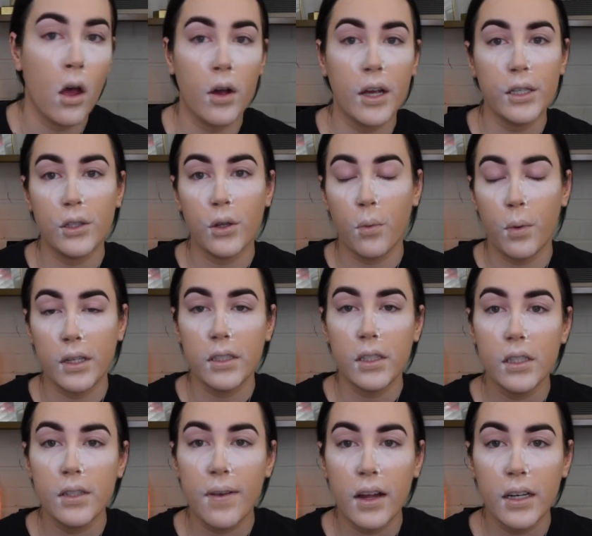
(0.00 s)
Okay, so once
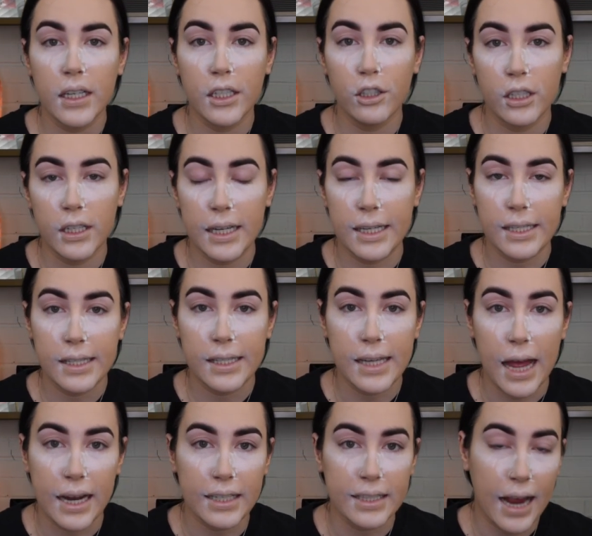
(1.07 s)
this foundation is
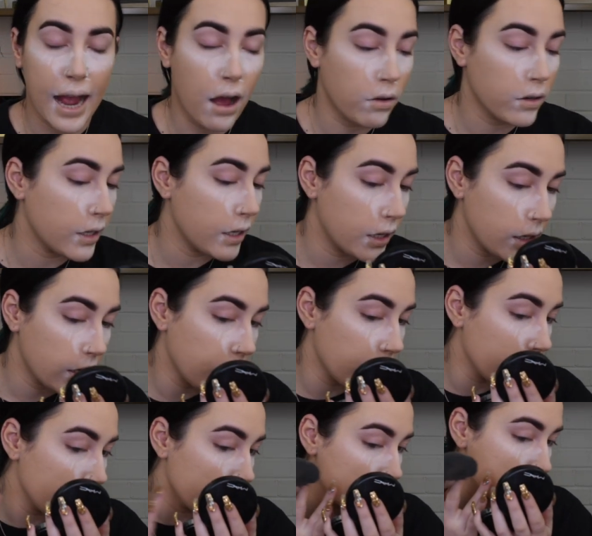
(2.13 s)
set down, it
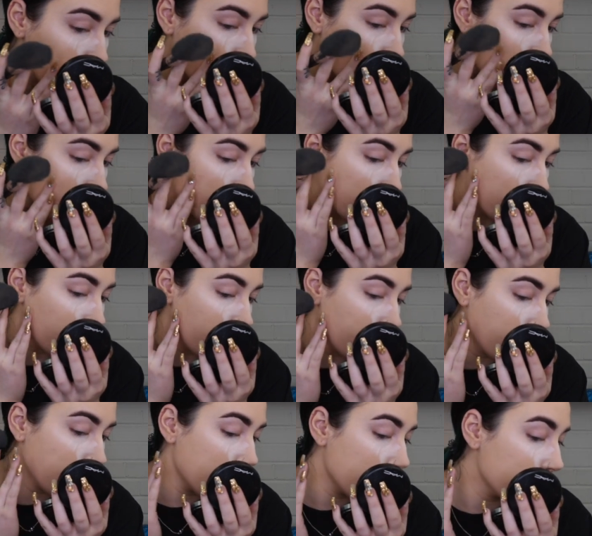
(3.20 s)
is really
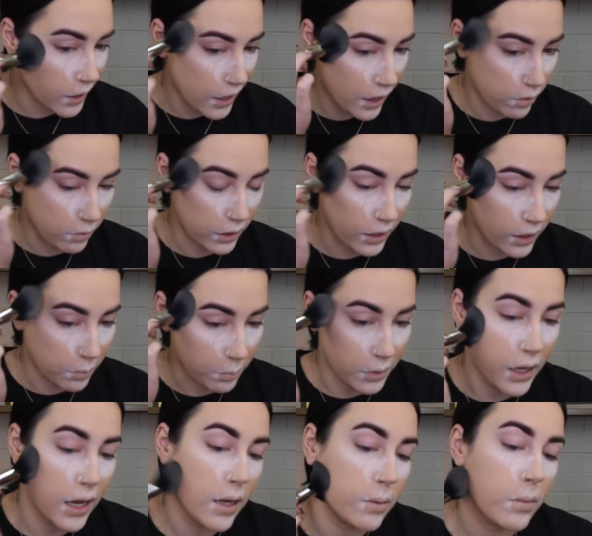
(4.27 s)
pretty. Can't really
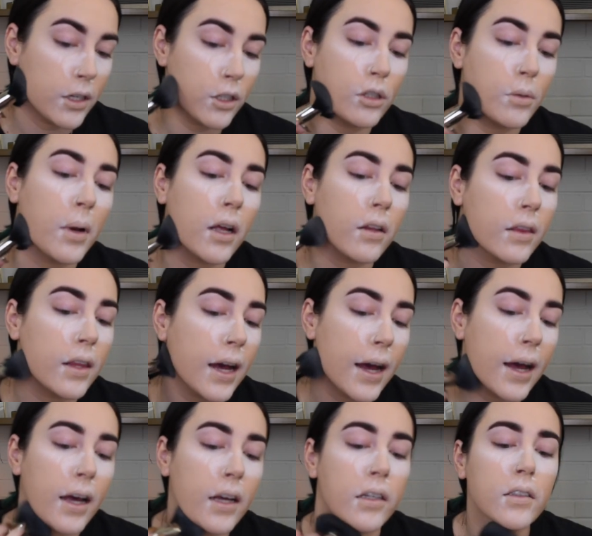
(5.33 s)
complain much about
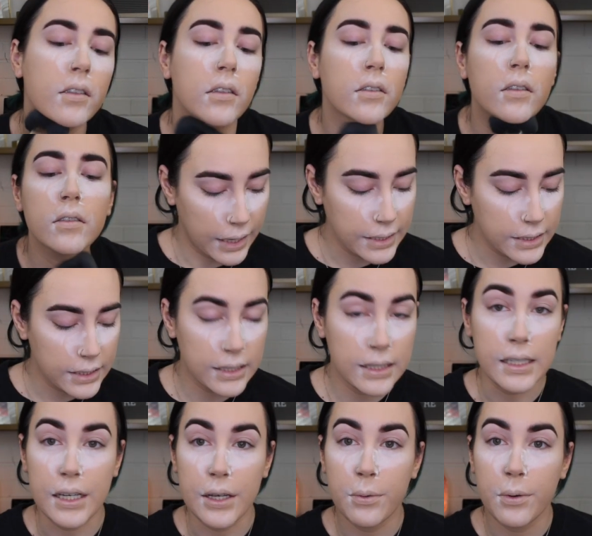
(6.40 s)
that. Let's
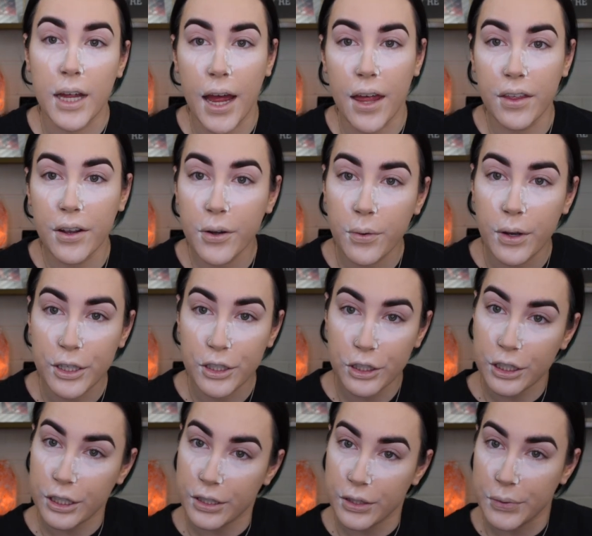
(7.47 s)
see what other
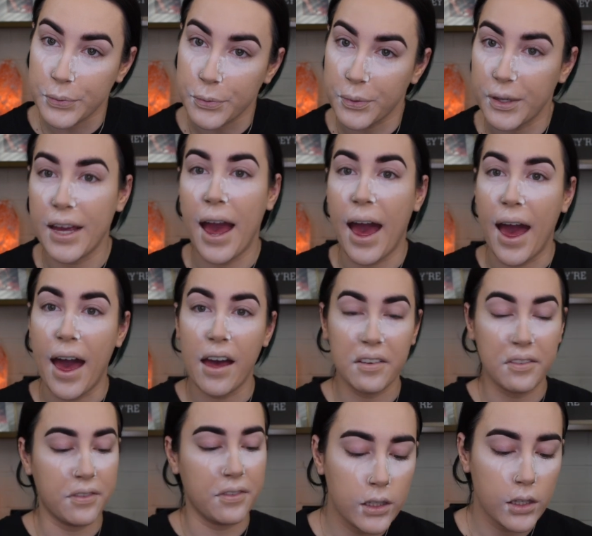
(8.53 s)
questions we
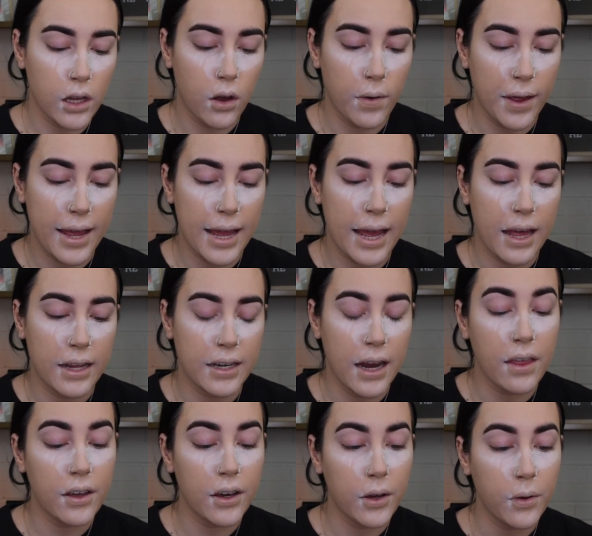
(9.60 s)
have. So
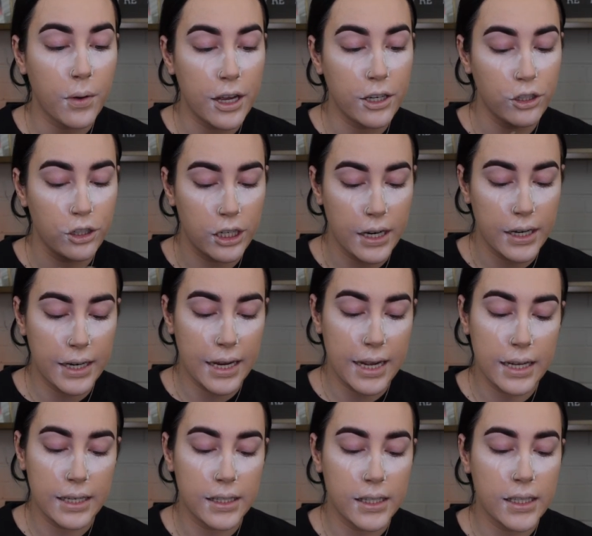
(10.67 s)
another question
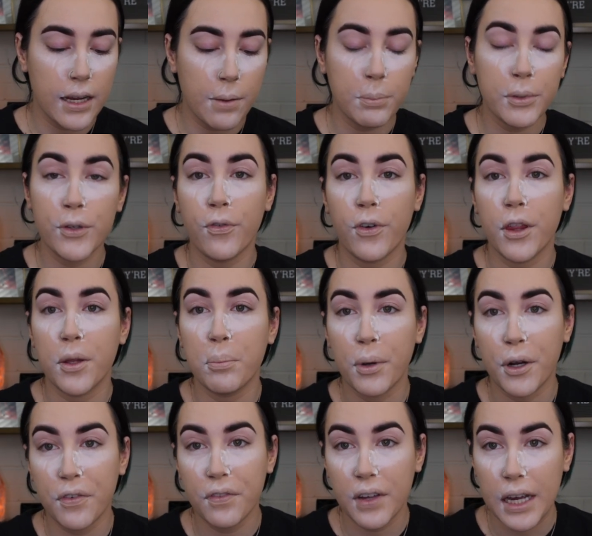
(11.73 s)
is tips for the
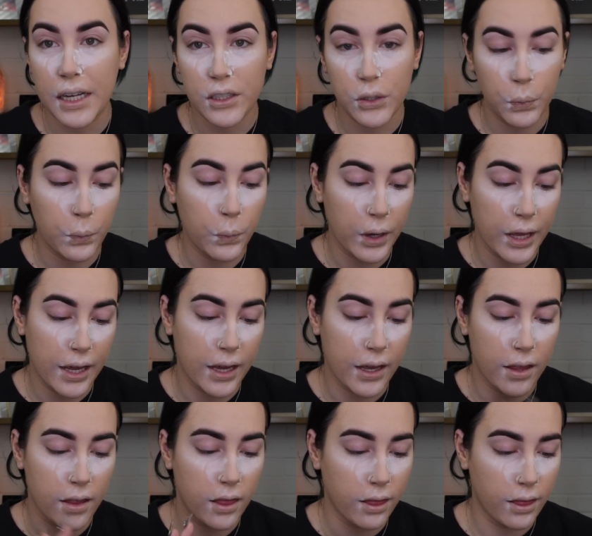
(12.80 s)
perfect
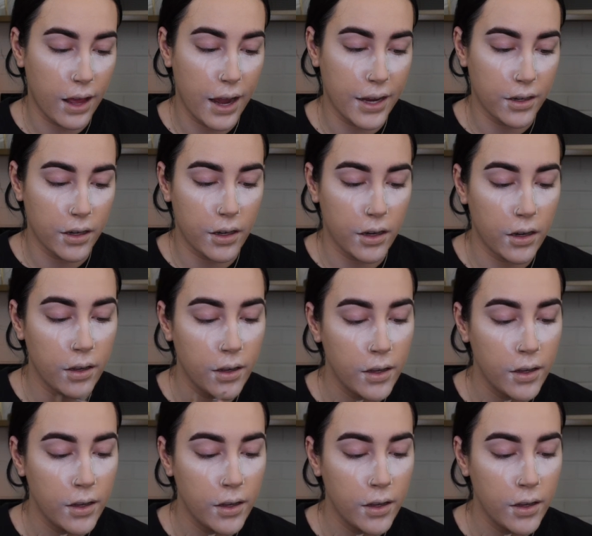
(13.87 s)
wing liner.